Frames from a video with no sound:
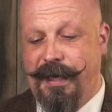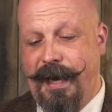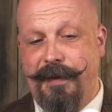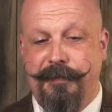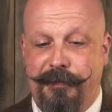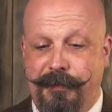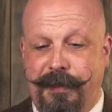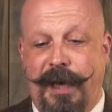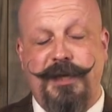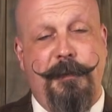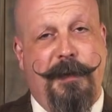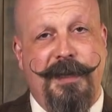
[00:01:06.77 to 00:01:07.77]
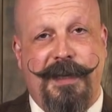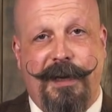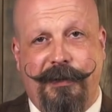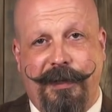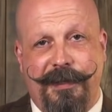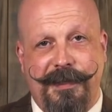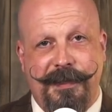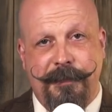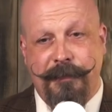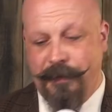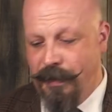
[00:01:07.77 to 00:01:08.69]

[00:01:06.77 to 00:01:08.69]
and ketchup container lids.